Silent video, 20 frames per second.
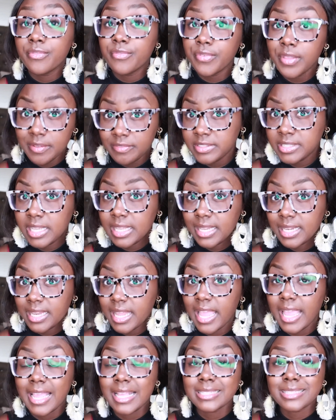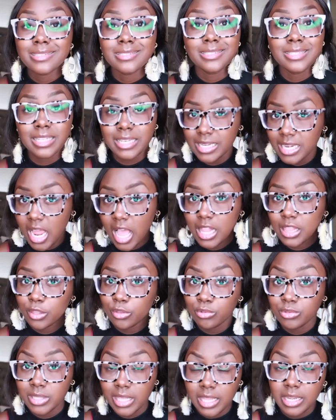15 days did not
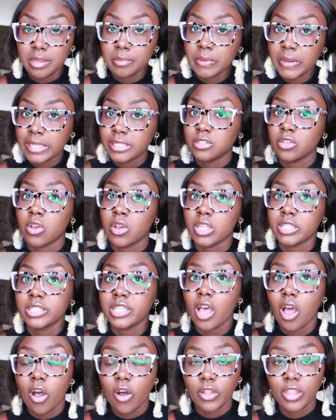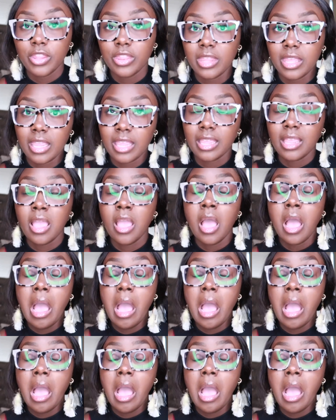lose any press-ons only thing